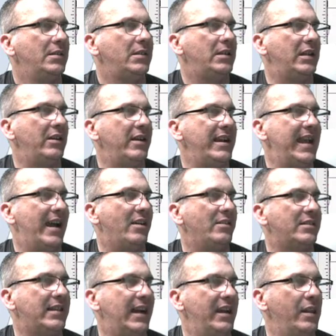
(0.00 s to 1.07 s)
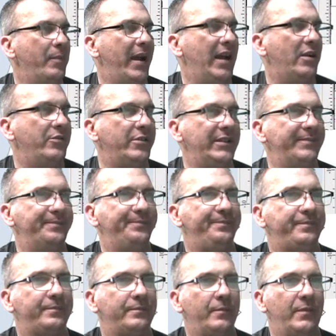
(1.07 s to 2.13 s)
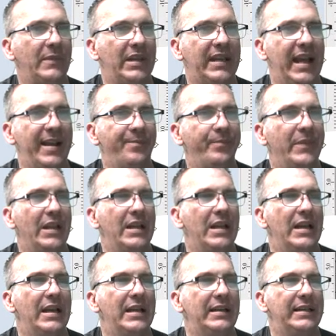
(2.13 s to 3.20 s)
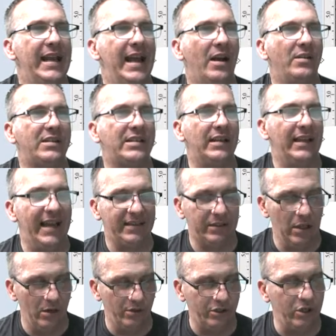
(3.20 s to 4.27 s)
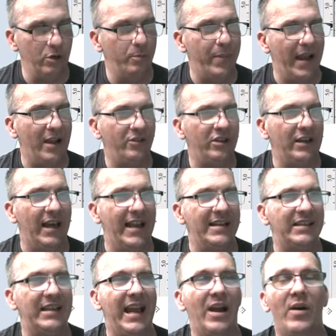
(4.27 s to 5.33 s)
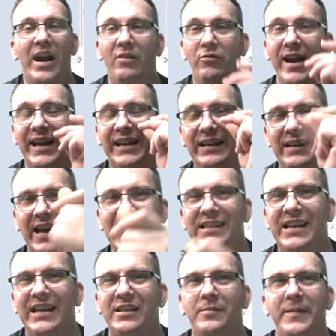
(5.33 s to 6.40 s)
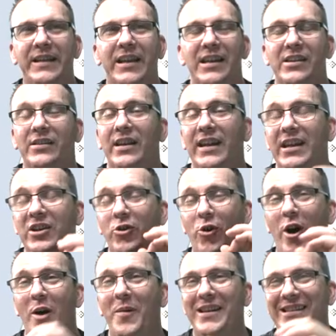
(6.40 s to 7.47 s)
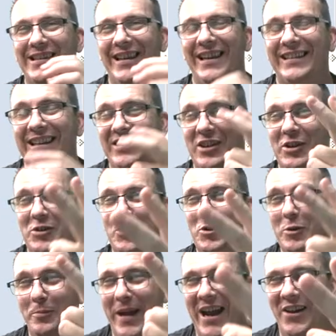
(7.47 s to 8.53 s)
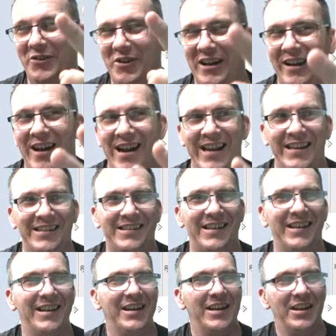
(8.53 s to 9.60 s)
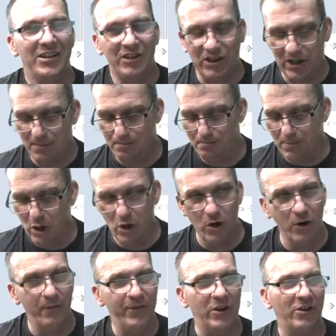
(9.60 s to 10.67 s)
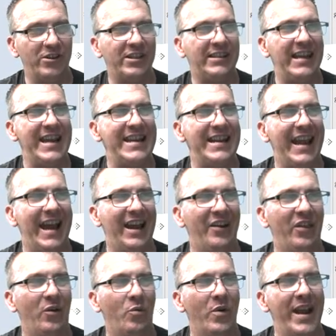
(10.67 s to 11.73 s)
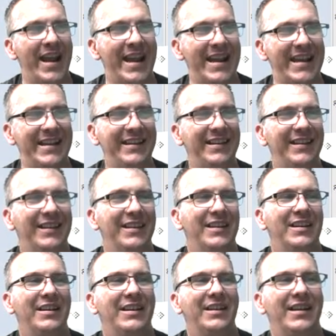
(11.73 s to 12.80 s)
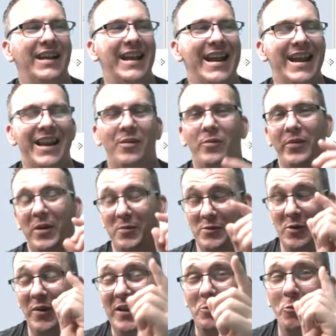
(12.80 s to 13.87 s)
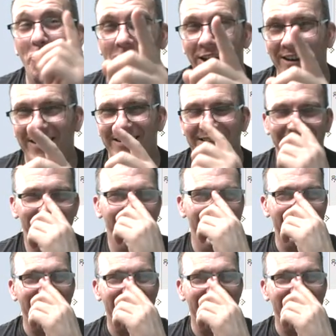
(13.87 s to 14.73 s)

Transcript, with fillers: clearing outside of the boundary. Okay, now select those two boundary lines, and how I recognize it is because you're always selecting the two boundary lines to move your state out of the way, and there was only one. That's